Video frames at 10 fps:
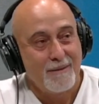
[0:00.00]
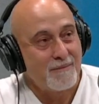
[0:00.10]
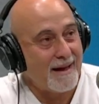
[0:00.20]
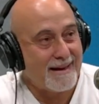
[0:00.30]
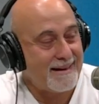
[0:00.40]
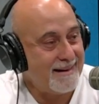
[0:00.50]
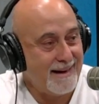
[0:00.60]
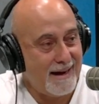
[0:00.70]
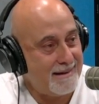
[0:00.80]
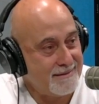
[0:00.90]
I'm like,
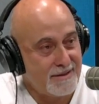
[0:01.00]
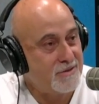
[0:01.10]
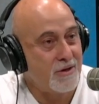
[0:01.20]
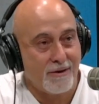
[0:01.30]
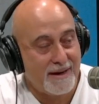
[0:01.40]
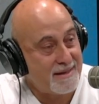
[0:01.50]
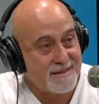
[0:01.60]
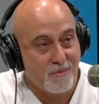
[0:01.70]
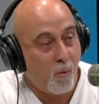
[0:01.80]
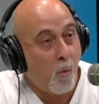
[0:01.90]
the jury
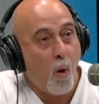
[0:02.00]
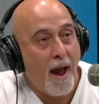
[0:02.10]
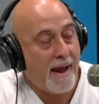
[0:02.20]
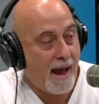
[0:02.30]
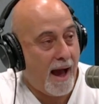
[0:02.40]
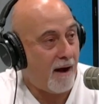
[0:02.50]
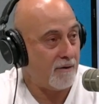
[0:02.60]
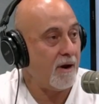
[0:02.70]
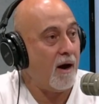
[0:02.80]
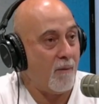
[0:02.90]
is way
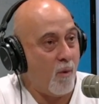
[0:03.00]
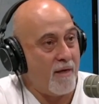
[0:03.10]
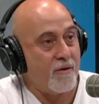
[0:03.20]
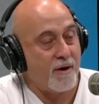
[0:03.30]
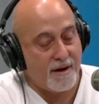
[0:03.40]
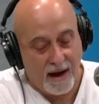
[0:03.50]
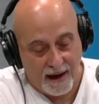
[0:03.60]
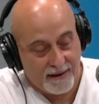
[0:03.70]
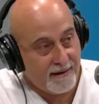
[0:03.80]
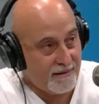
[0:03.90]
out on whether or not